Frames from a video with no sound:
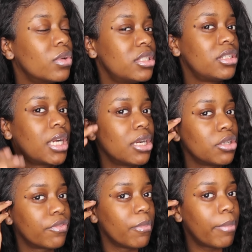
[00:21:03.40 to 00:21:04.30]
once you
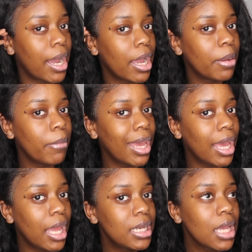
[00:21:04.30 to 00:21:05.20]
graduate from
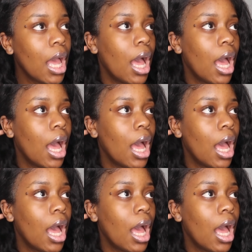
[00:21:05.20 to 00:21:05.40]
Biomed.